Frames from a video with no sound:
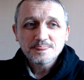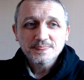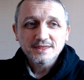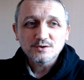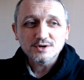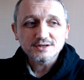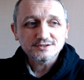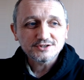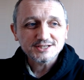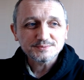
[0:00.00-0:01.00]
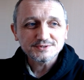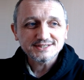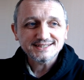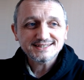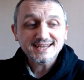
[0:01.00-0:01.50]
What other transport is
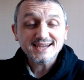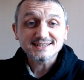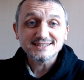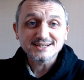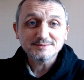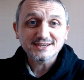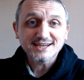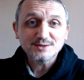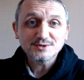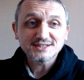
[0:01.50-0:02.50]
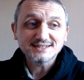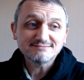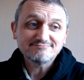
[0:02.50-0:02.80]
there? Taxis I'm okay with. They